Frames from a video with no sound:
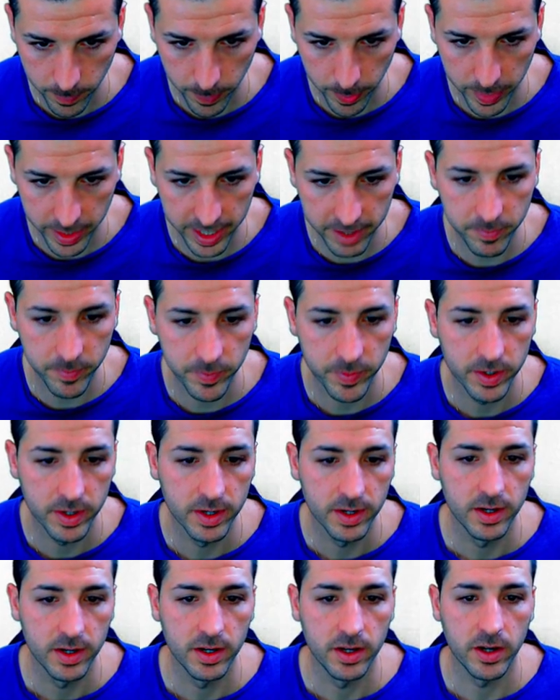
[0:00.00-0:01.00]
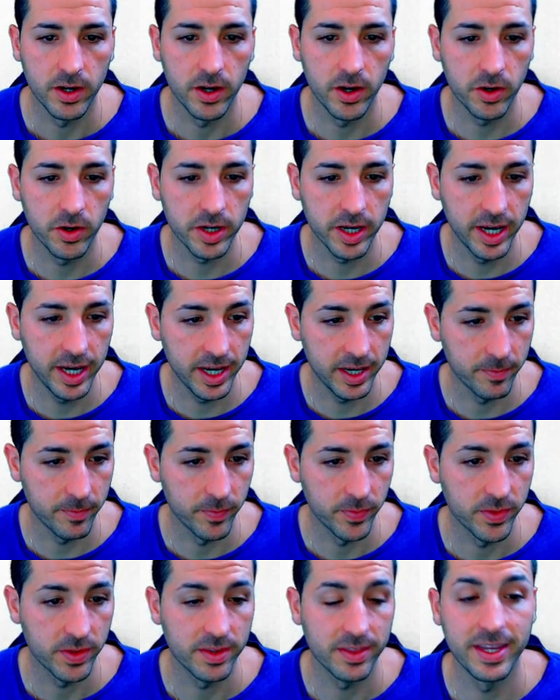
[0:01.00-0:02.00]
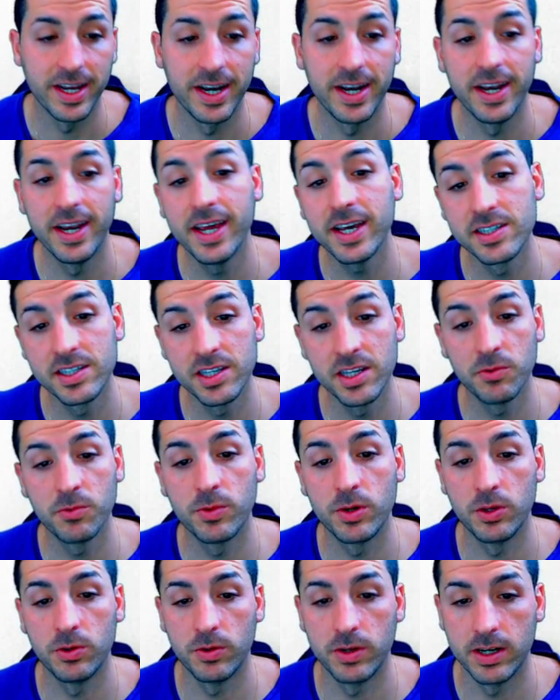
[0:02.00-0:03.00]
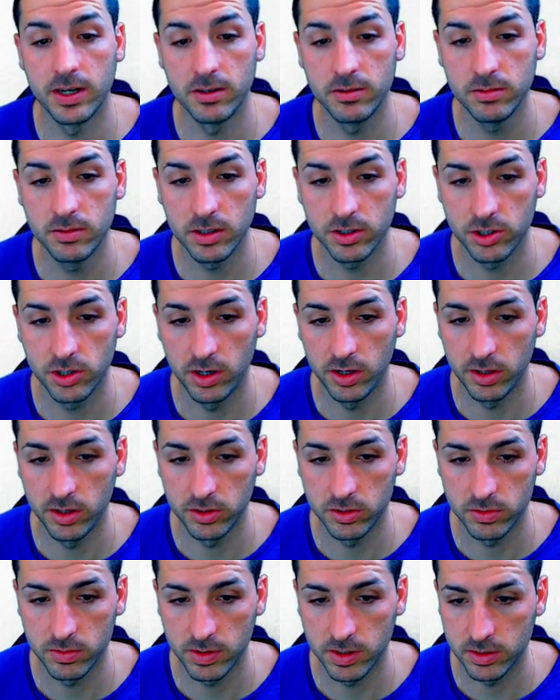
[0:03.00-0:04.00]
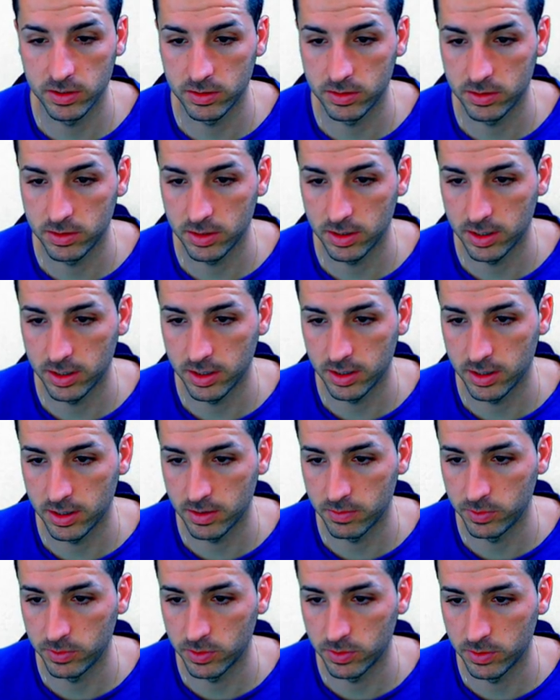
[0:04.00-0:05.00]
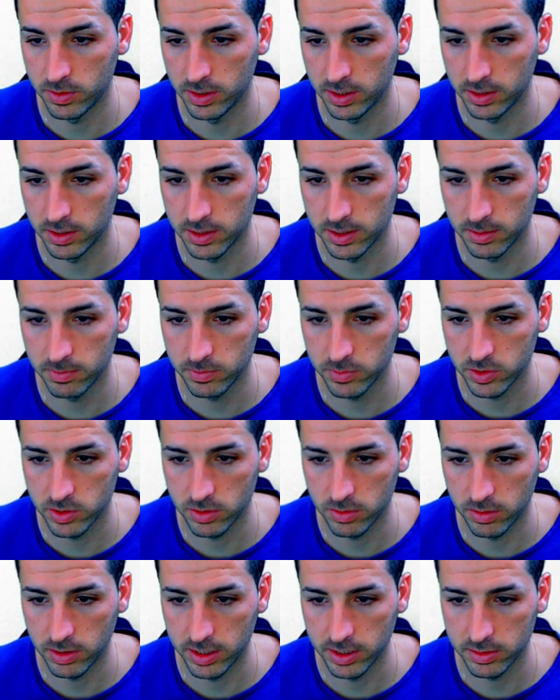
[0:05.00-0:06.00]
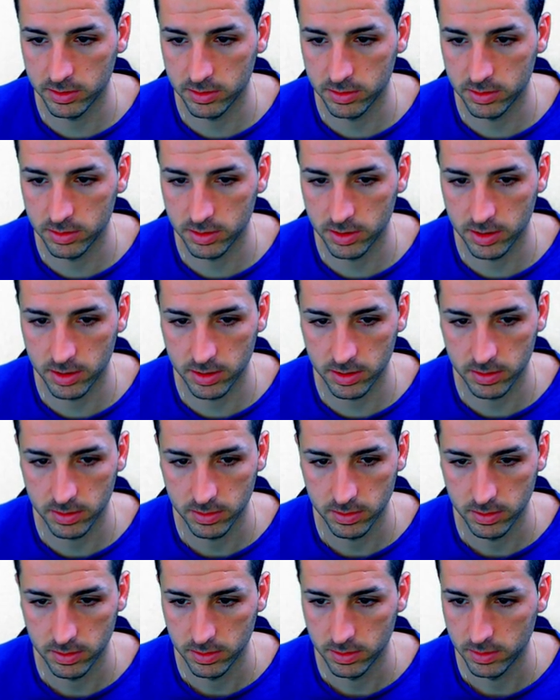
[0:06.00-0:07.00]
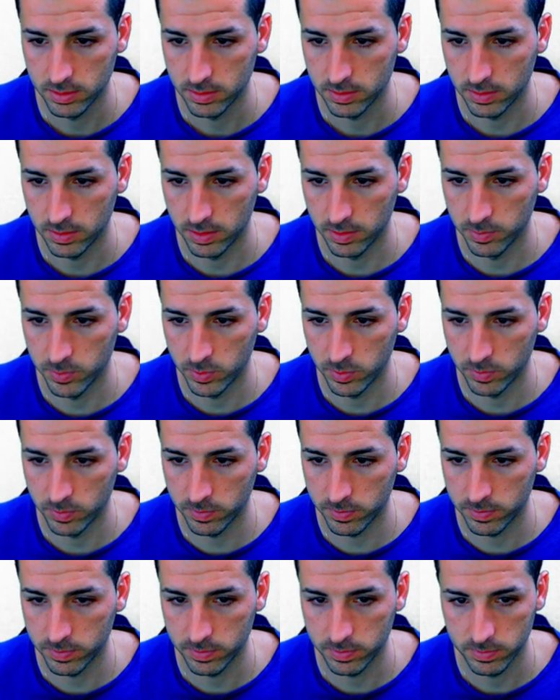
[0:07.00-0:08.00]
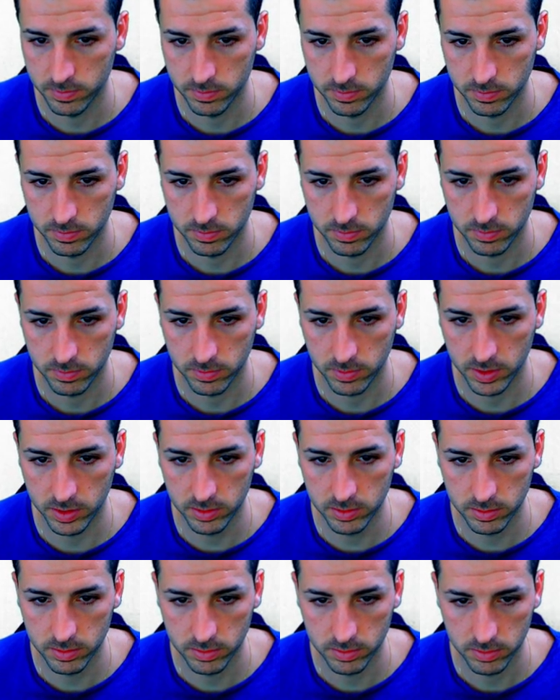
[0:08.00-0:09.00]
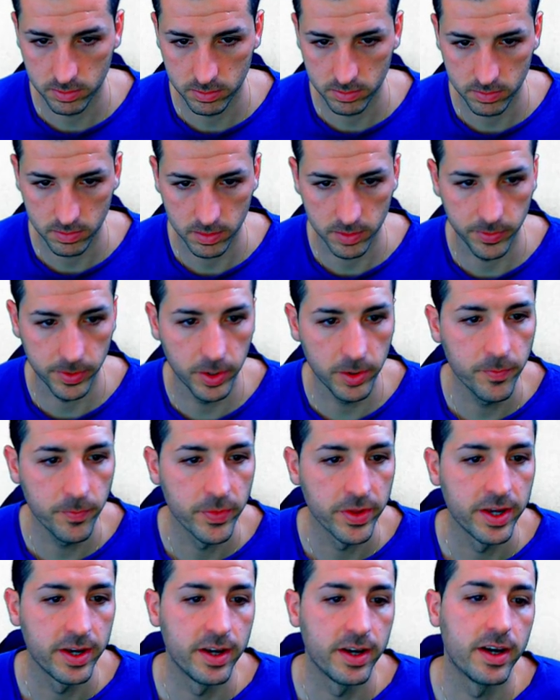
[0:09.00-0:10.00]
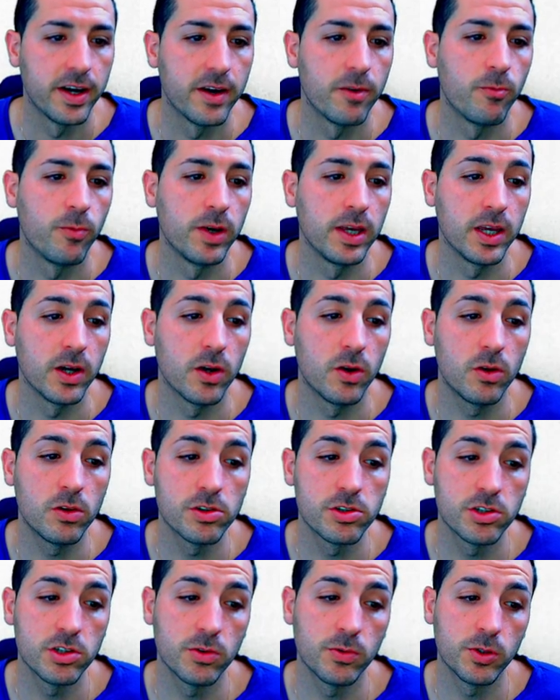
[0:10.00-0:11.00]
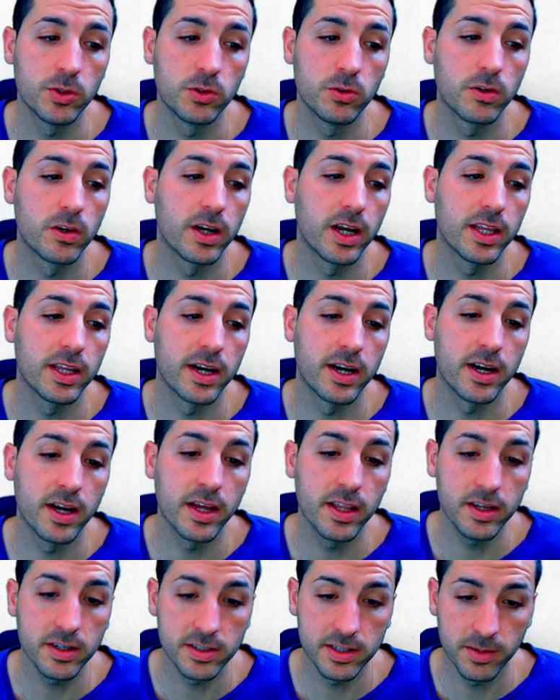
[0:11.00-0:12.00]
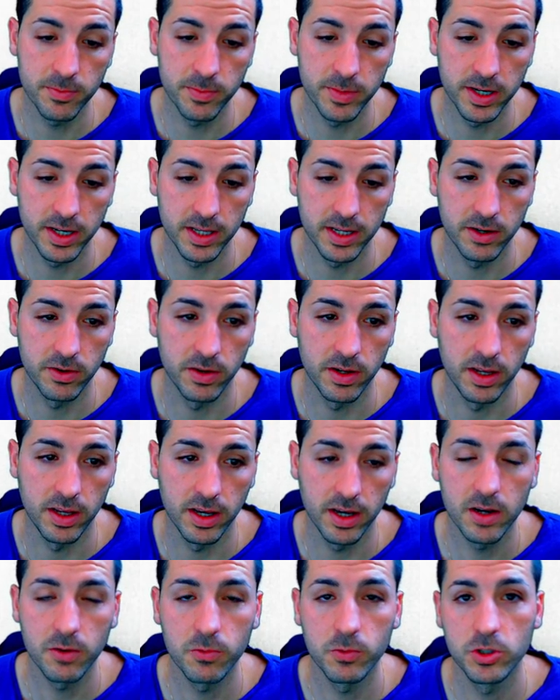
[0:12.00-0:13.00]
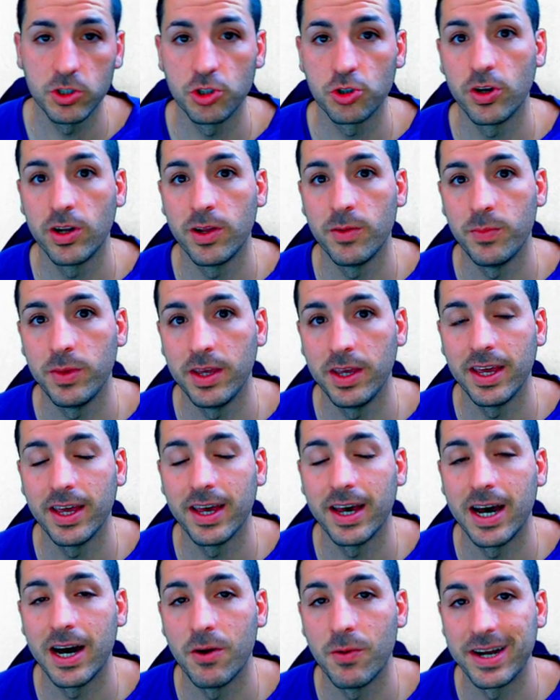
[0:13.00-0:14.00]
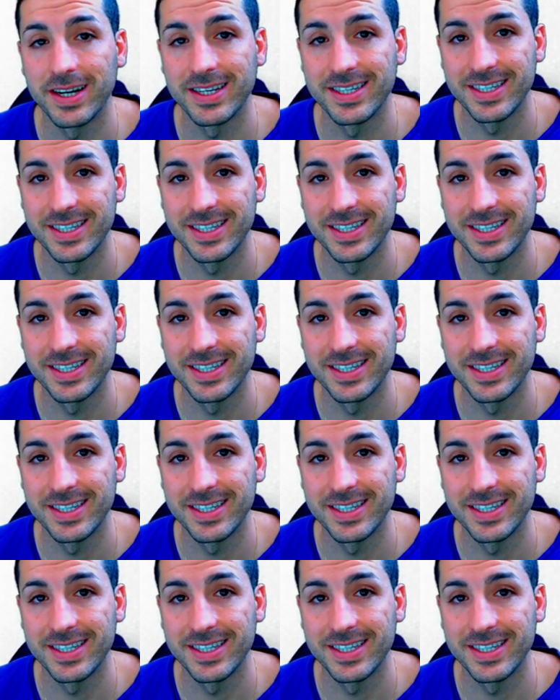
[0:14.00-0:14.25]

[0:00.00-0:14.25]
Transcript: Yep. Okay. The next thing we want to do now, actually these ones, we don't need them. So let's remove this. Here we go. We also want to create another summary down here, which is going to be our